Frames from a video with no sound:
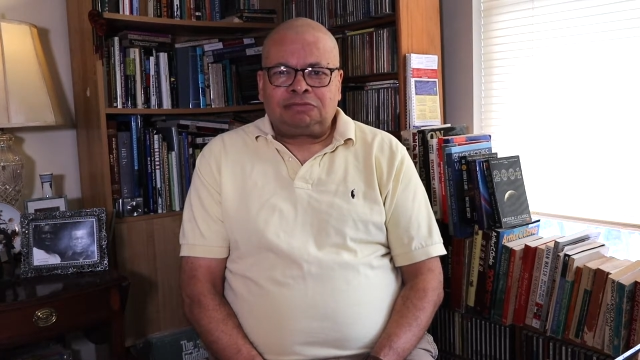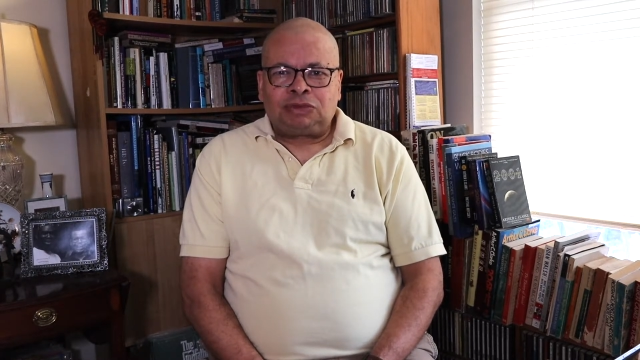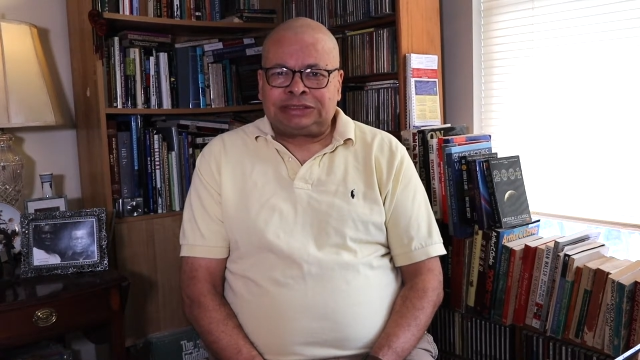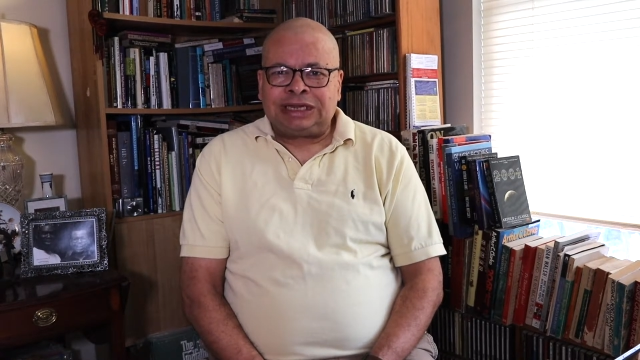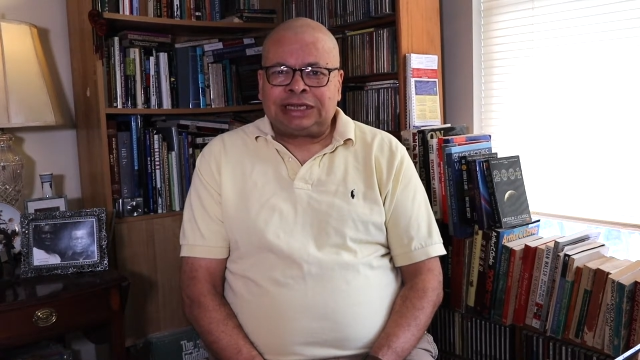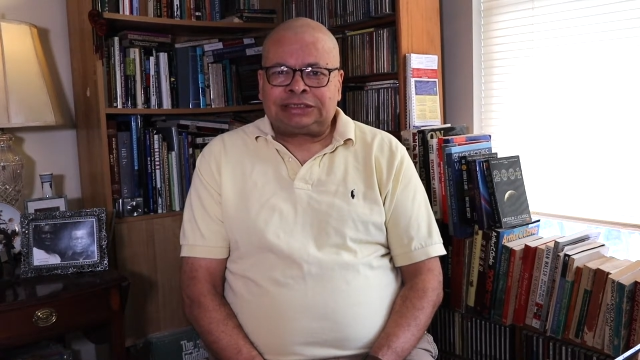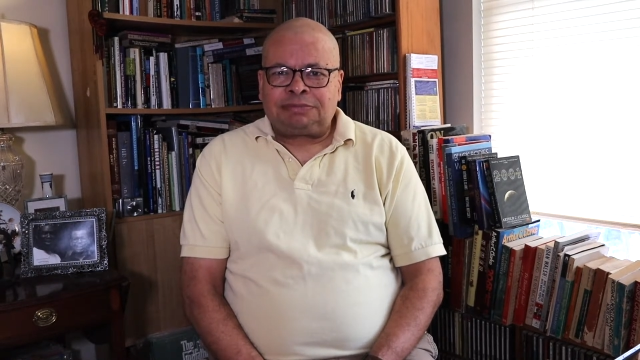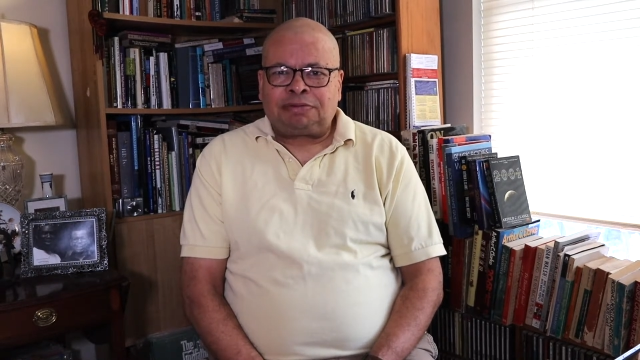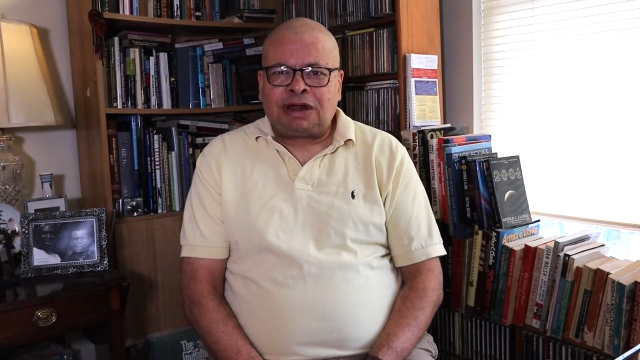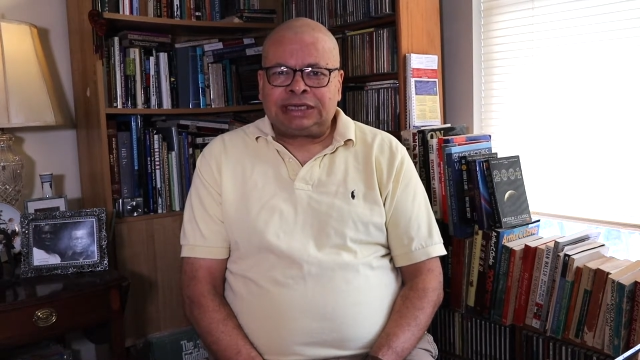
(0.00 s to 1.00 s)
was not
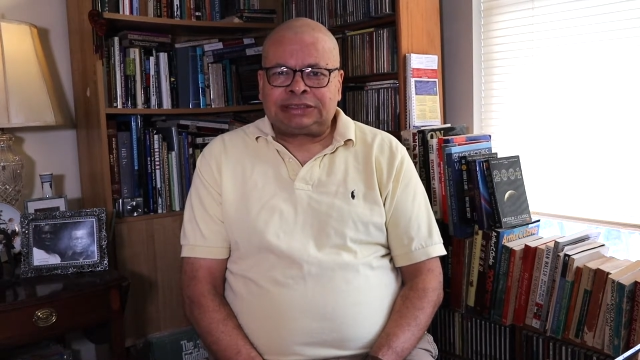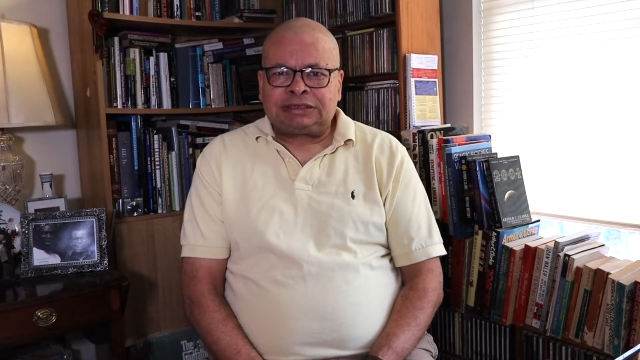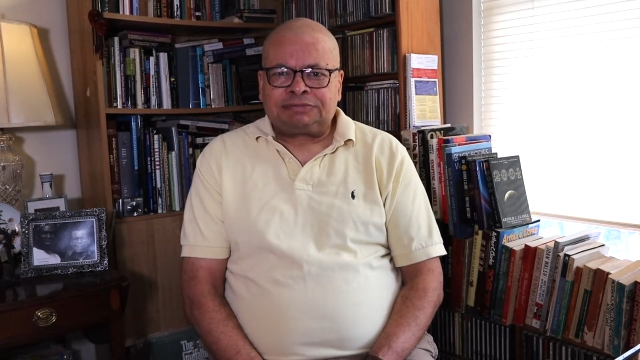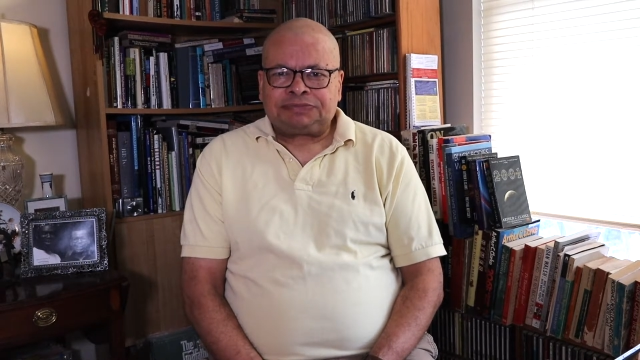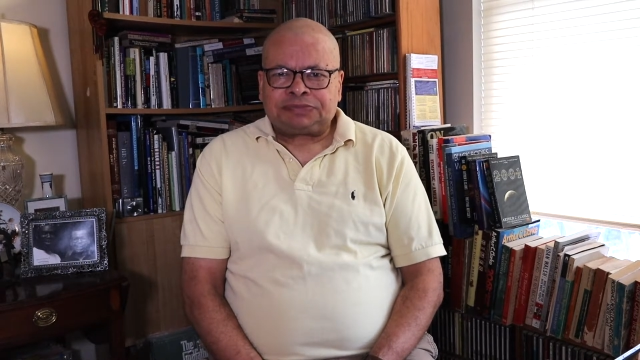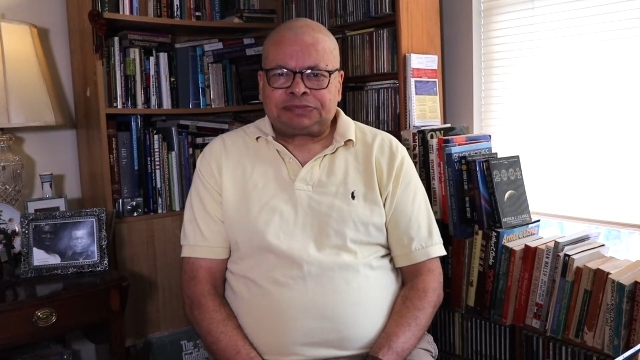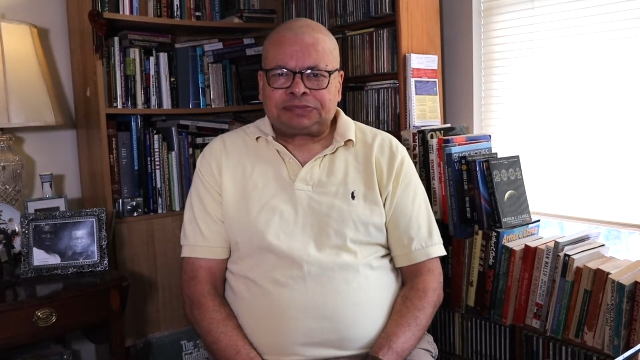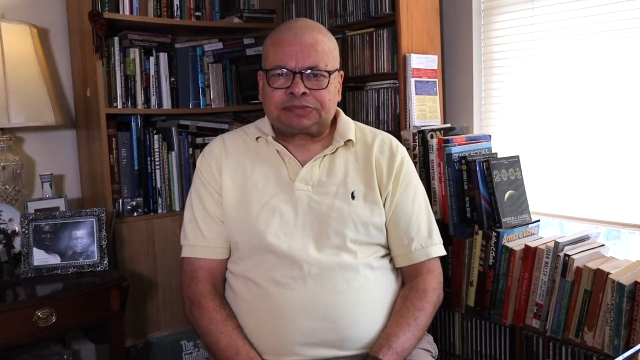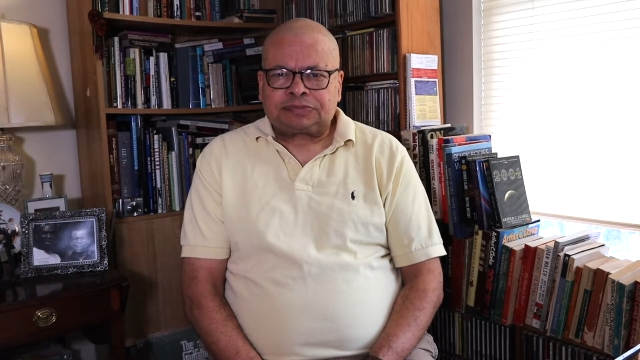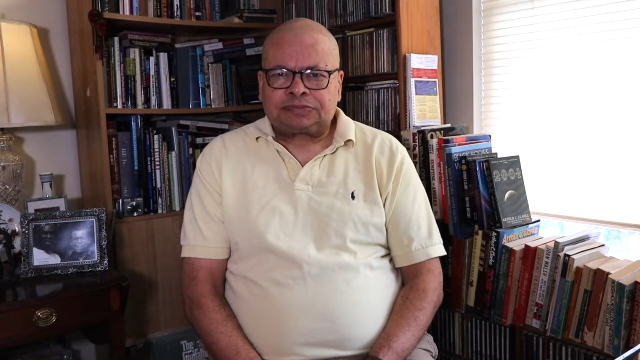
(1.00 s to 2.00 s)
surprising
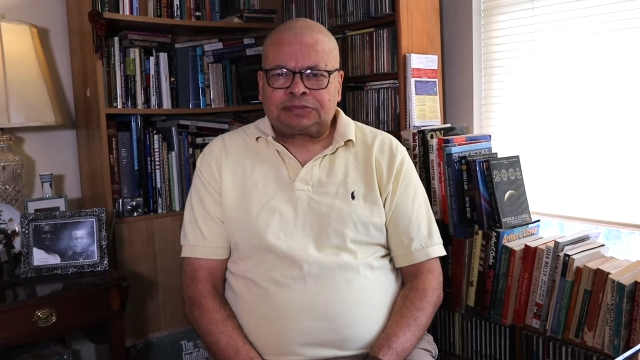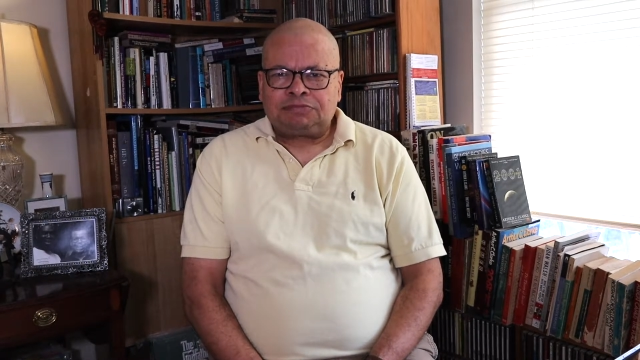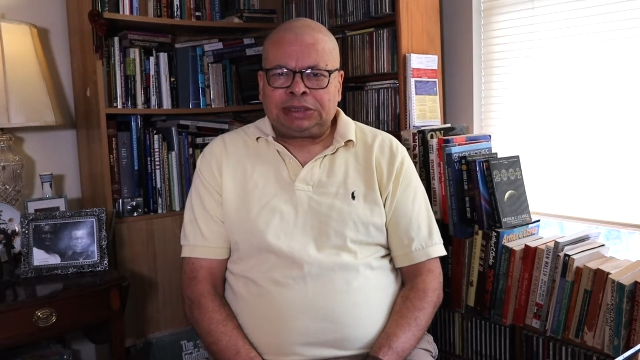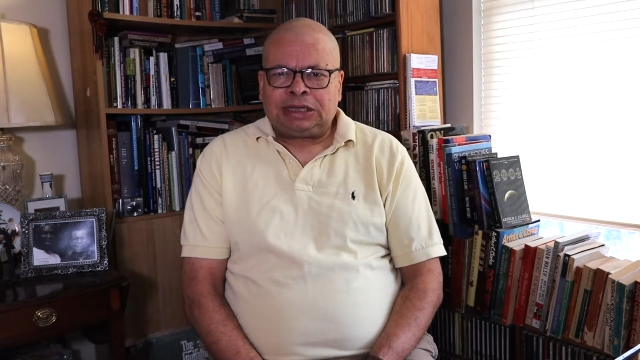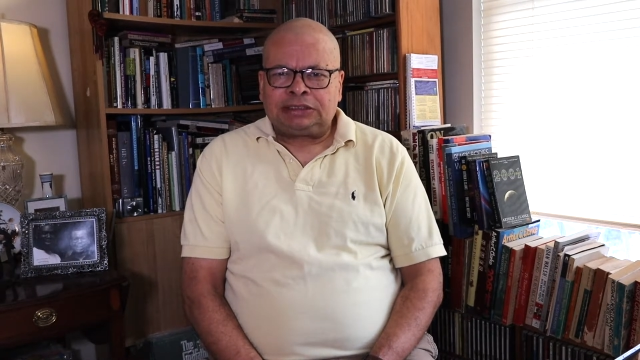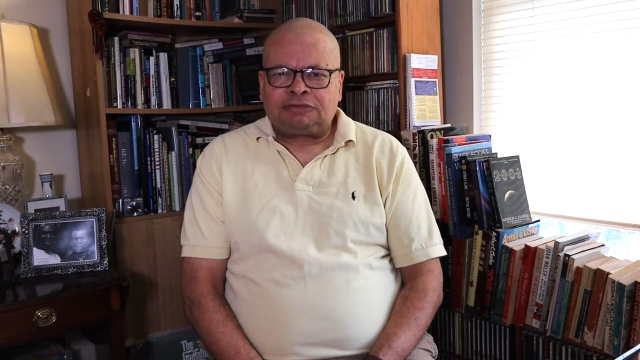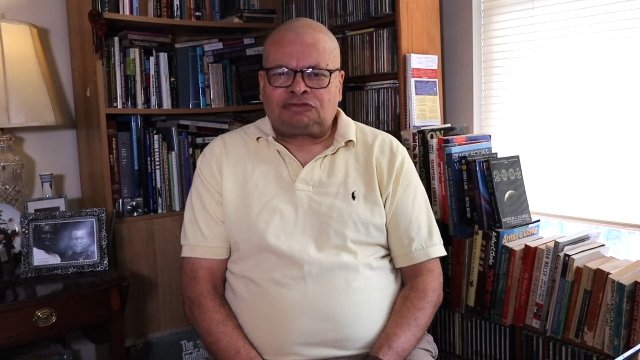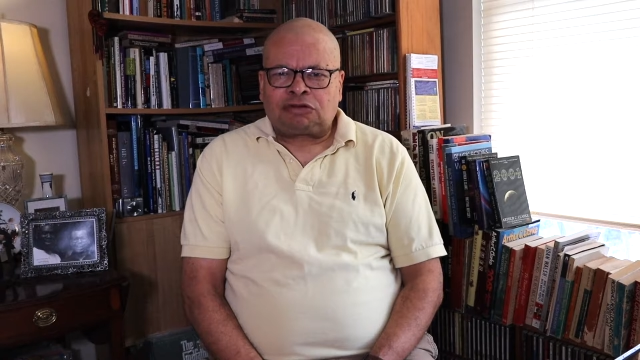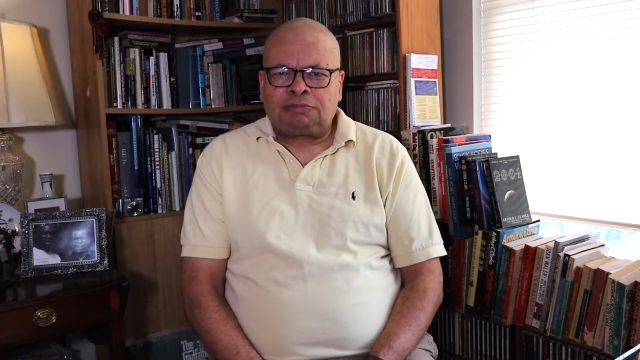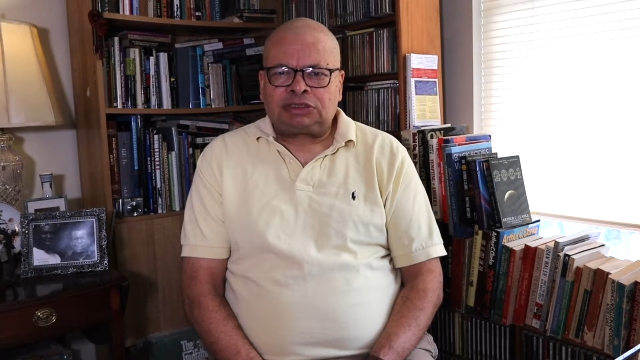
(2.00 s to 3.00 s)
because
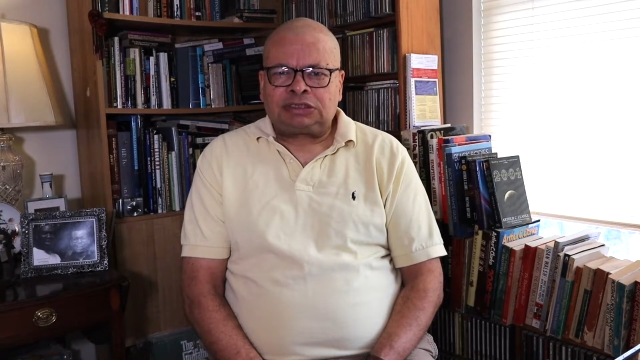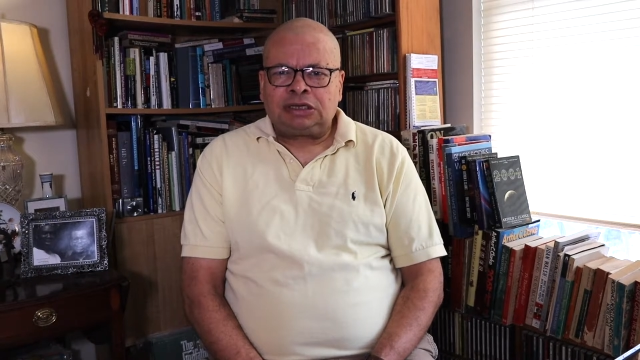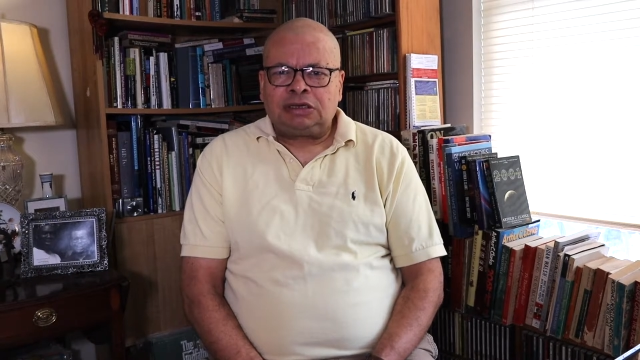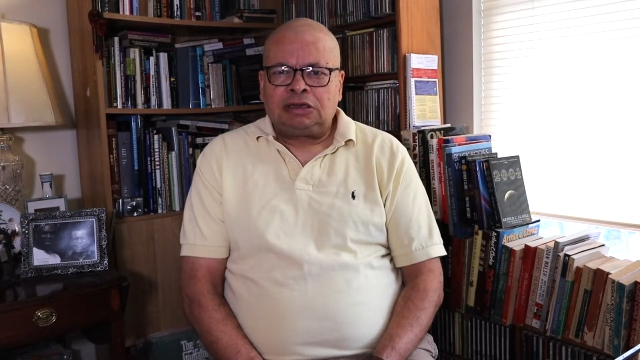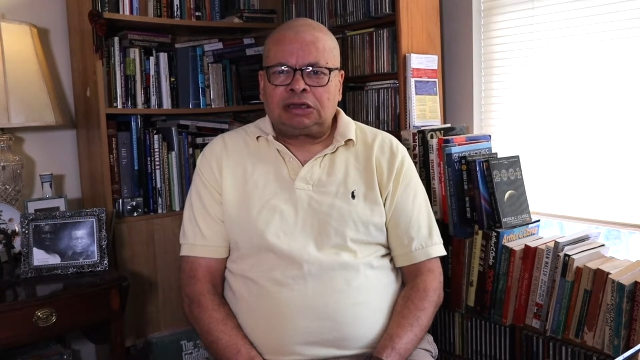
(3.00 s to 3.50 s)
of Trump's